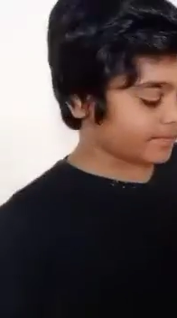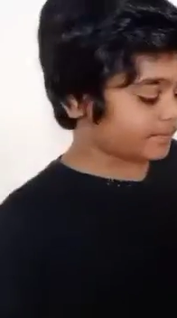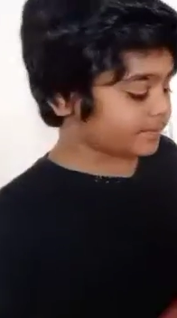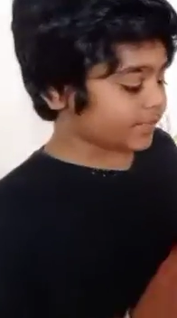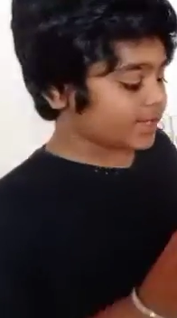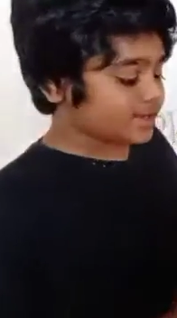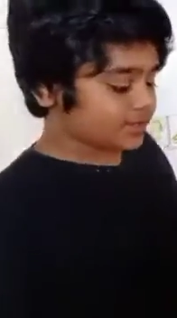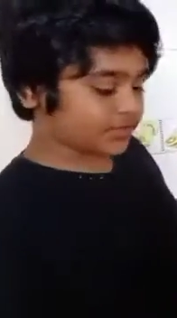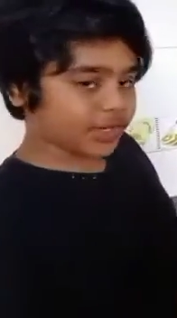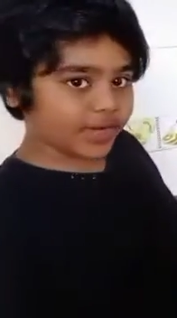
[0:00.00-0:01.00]
So now
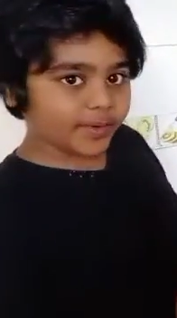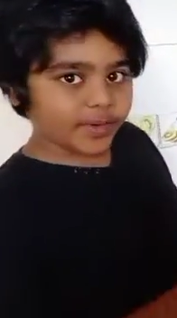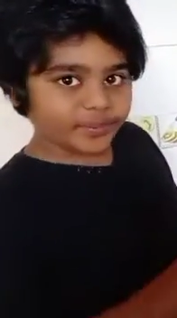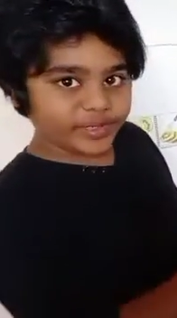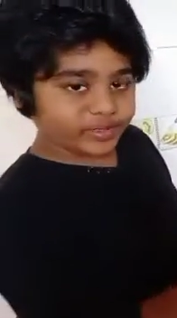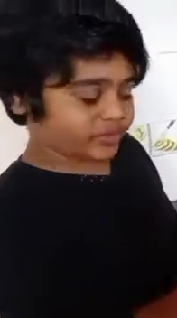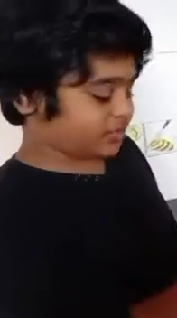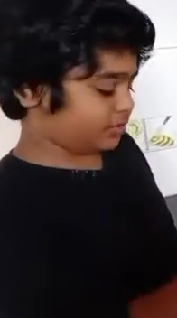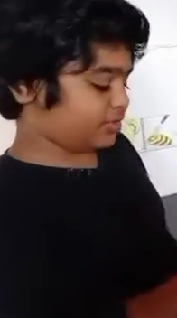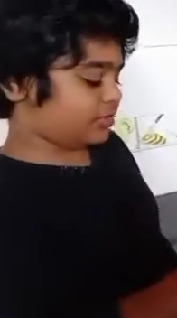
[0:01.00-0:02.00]
our beetroot juice is
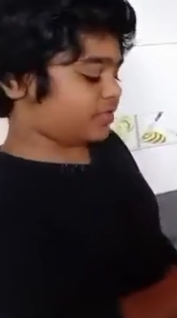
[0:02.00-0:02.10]
ready.